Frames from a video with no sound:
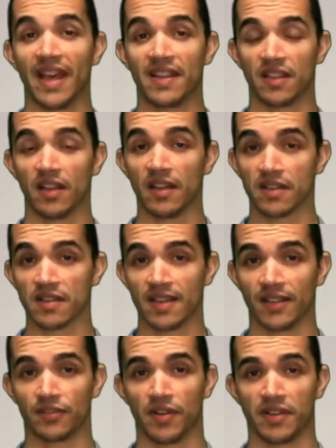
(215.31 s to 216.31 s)
has
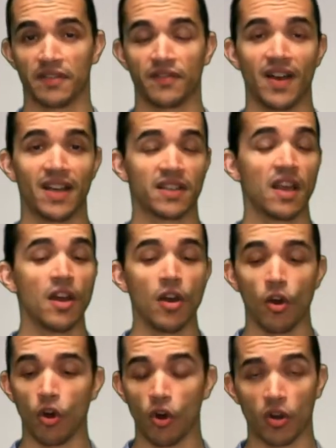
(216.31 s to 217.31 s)
unsaturated fat
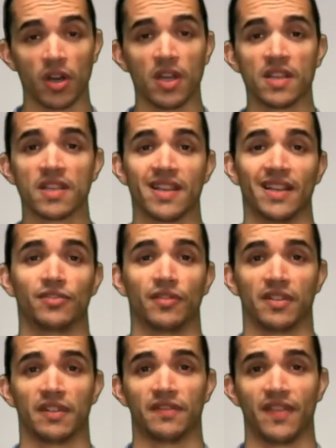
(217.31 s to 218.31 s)
or
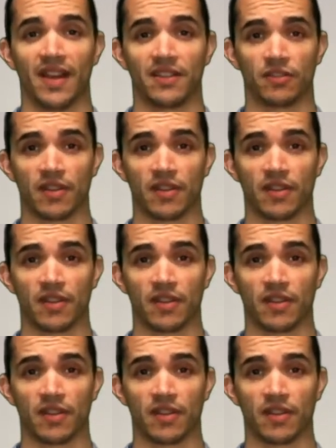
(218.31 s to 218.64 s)
saturated fat.